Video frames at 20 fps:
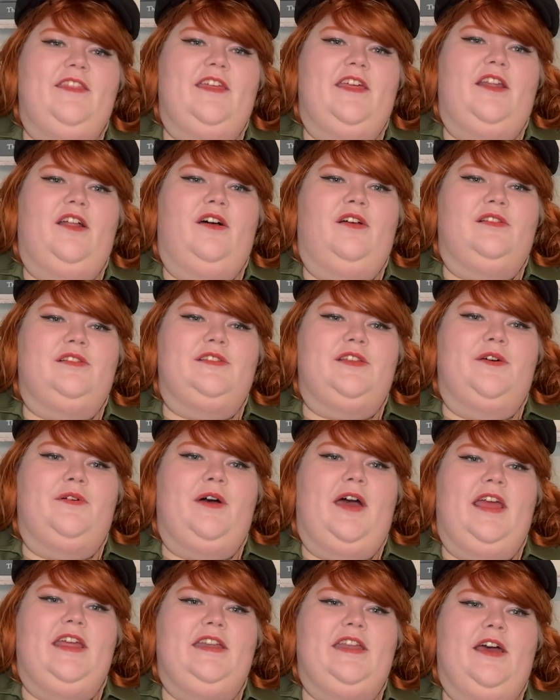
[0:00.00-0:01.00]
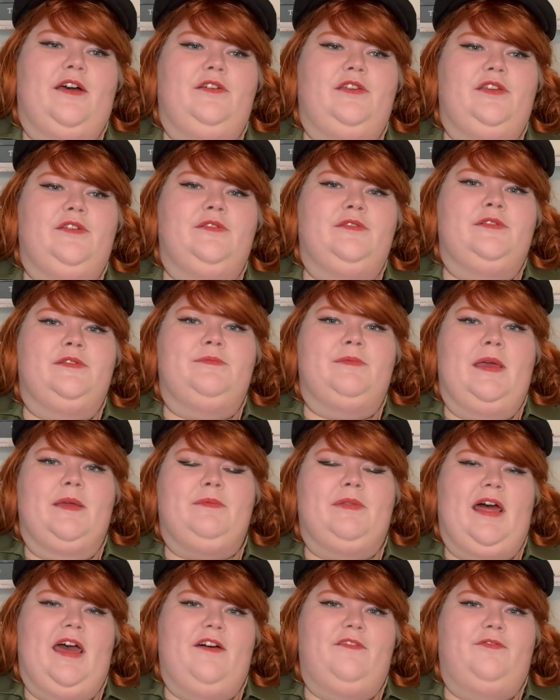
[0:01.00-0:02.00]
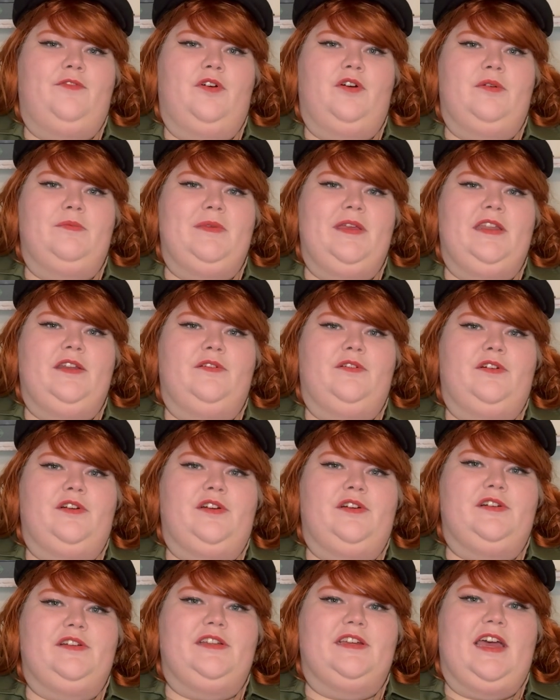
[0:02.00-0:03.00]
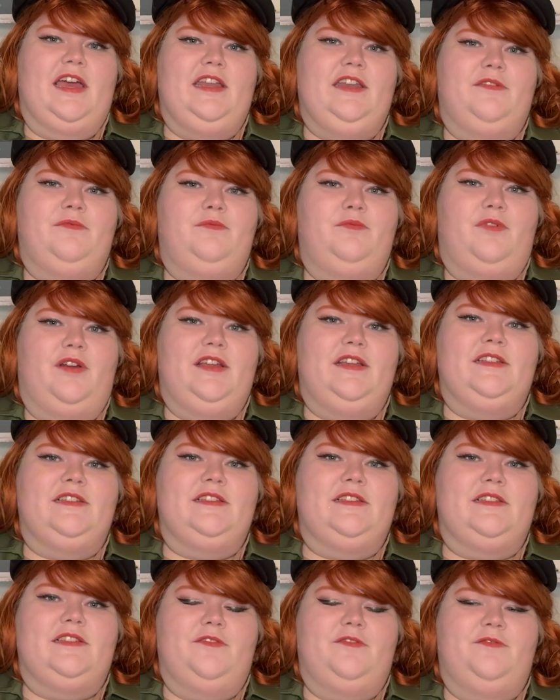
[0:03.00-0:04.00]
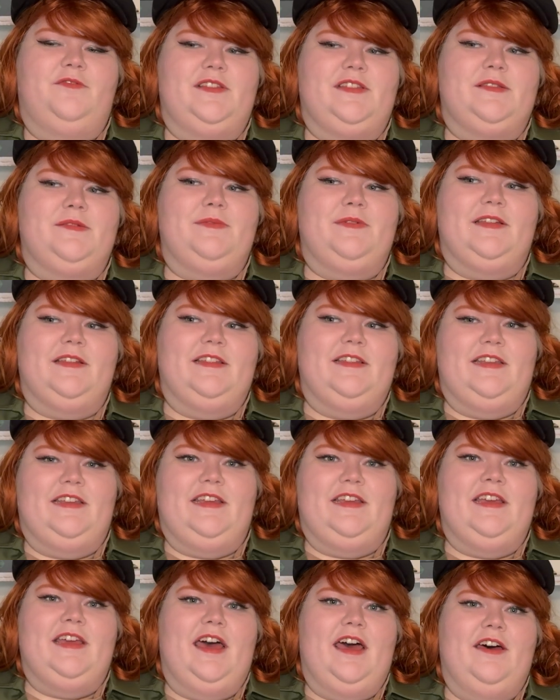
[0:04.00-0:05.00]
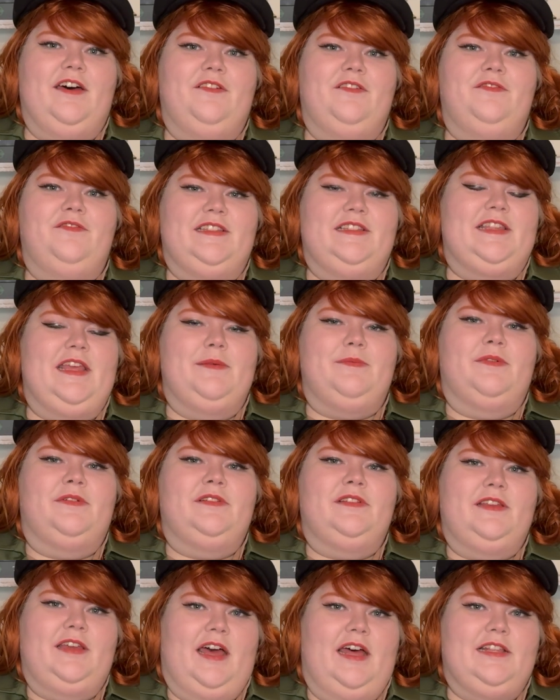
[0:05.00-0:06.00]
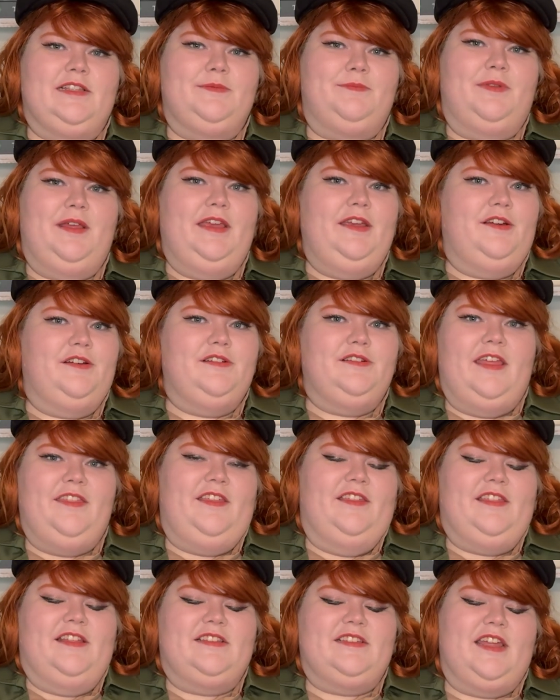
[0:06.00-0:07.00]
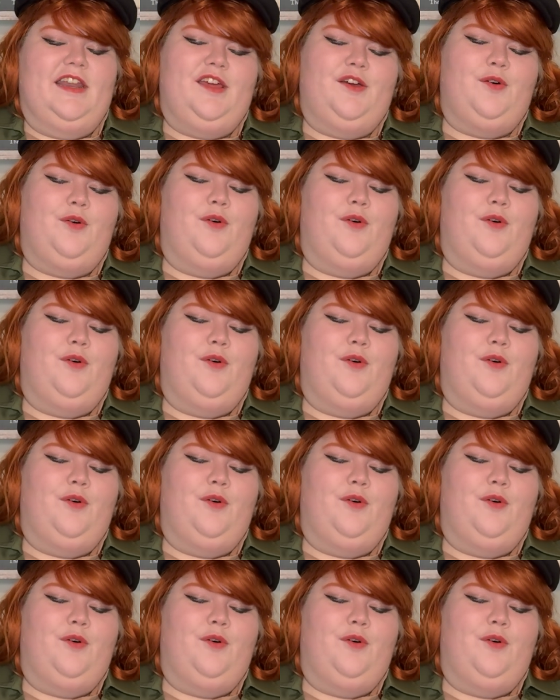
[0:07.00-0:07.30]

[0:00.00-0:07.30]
and then also I now use my platform in order to kind of raise the visibility of disabled cosplayers. I think that's kind of